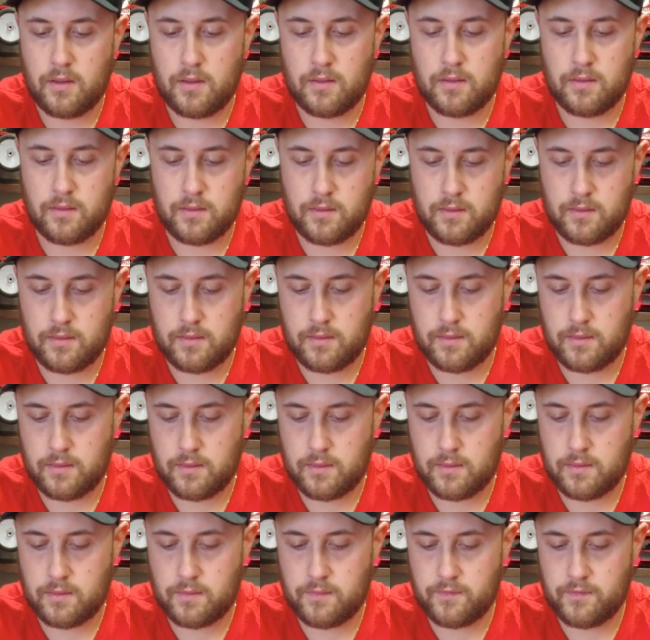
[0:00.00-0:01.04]

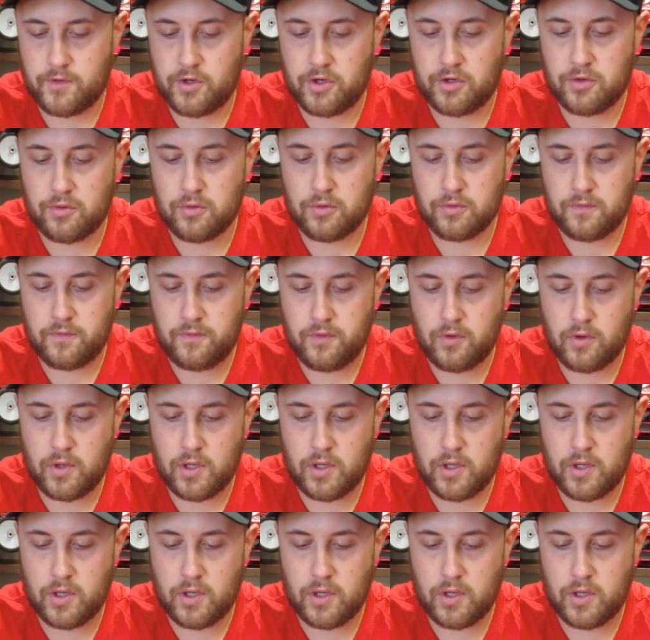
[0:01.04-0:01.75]
very good fuel